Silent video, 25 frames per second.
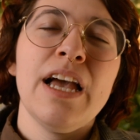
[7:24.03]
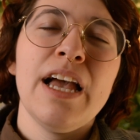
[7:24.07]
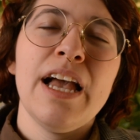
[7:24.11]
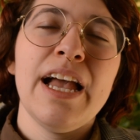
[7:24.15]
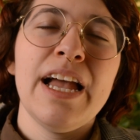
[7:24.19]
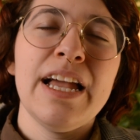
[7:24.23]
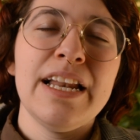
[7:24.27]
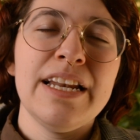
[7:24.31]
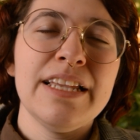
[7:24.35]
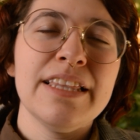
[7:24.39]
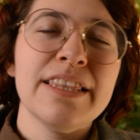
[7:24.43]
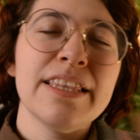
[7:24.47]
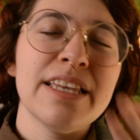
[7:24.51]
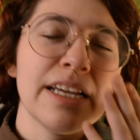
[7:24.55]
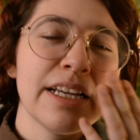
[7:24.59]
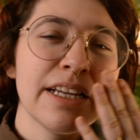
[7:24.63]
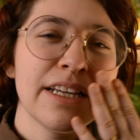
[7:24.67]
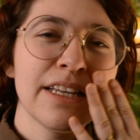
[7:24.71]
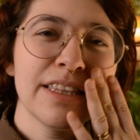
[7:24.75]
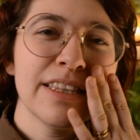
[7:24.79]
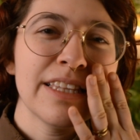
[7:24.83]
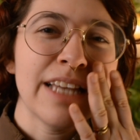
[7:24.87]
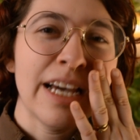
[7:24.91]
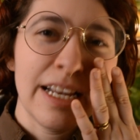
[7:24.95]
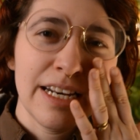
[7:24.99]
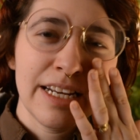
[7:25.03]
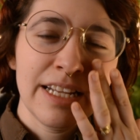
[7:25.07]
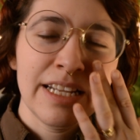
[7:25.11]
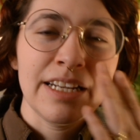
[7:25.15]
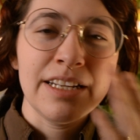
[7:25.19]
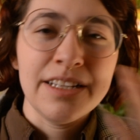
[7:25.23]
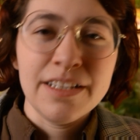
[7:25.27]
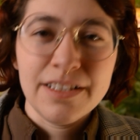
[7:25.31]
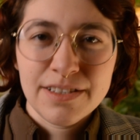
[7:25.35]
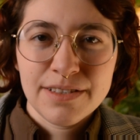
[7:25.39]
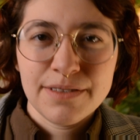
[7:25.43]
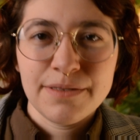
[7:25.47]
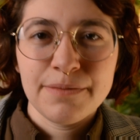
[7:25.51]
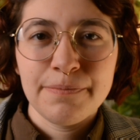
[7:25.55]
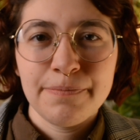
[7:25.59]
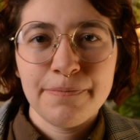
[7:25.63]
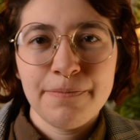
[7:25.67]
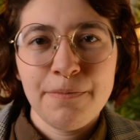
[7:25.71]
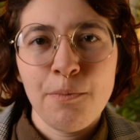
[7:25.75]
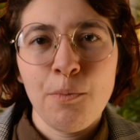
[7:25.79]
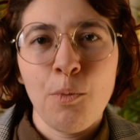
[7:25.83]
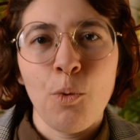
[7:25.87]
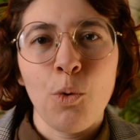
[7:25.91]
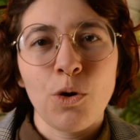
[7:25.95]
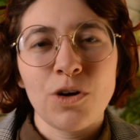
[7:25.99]
anything, that it is
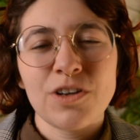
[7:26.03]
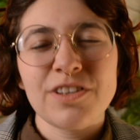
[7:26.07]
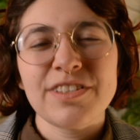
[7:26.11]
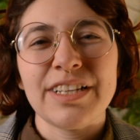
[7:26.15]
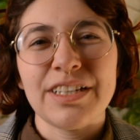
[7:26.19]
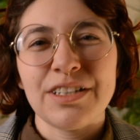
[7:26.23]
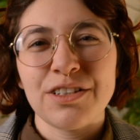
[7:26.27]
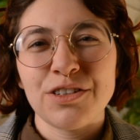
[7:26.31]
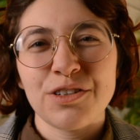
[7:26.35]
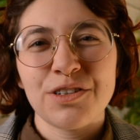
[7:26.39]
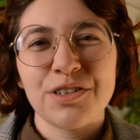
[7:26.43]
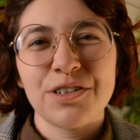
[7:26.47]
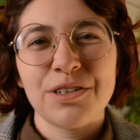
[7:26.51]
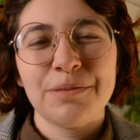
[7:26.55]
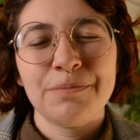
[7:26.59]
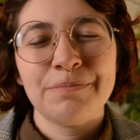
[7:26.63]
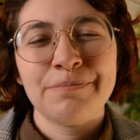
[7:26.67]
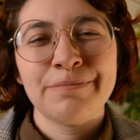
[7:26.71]
more centered.